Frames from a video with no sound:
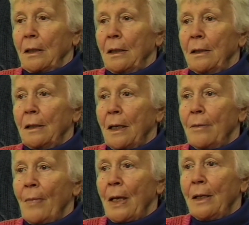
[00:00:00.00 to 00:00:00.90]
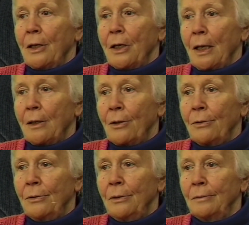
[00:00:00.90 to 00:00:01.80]
And they made the
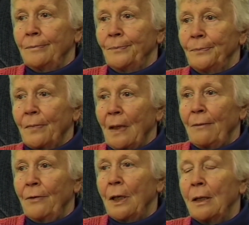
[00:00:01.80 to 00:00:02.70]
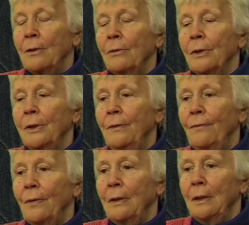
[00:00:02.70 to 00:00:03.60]
ghetto, and we had to
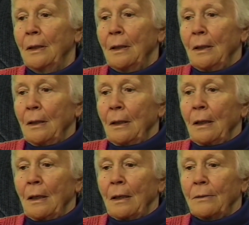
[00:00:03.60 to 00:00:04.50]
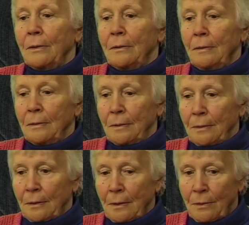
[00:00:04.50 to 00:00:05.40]
leave our
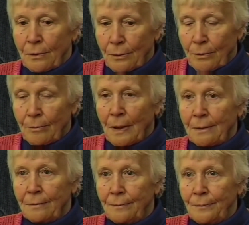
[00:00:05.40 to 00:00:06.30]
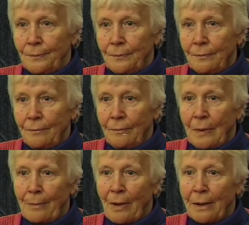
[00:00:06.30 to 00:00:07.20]
home,
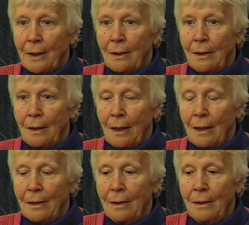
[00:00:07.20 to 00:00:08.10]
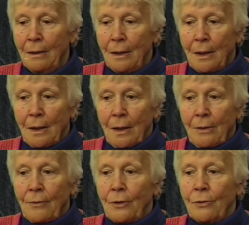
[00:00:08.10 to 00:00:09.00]
my mother and I.
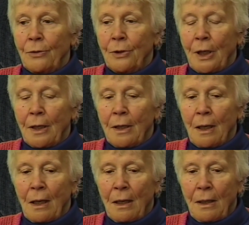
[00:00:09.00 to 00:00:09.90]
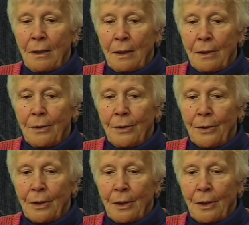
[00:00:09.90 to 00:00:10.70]
We couldn't take anything.